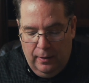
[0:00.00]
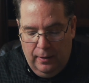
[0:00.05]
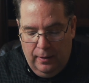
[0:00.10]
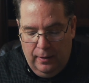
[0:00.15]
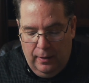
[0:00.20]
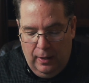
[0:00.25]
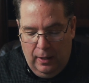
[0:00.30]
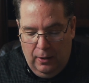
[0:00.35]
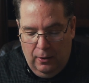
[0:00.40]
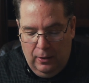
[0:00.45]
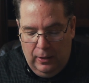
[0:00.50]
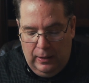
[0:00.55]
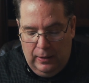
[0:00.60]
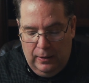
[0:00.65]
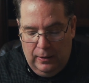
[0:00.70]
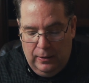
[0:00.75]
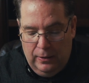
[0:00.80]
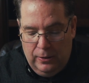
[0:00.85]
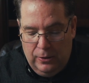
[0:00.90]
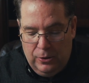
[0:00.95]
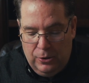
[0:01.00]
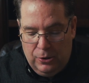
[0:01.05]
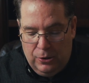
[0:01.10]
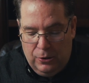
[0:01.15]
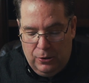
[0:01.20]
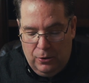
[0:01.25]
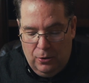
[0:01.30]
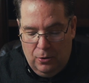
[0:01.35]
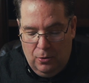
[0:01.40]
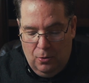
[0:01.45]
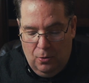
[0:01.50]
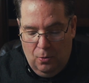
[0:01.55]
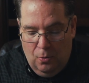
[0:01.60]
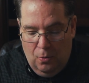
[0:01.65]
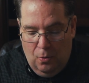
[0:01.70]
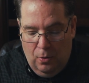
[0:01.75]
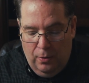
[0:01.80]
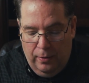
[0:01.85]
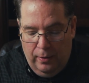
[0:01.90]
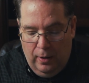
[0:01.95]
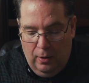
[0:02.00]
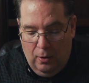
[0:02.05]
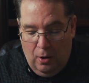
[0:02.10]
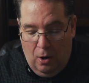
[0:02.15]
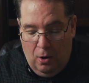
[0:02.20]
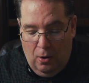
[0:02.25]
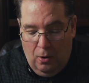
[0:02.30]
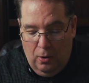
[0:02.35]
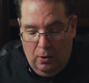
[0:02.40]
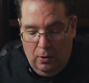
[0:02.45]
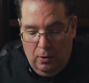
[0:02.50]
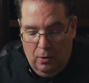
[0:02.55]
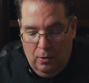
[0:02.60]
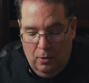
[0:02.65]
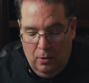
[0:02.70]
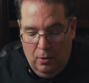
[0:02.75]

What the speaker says: there are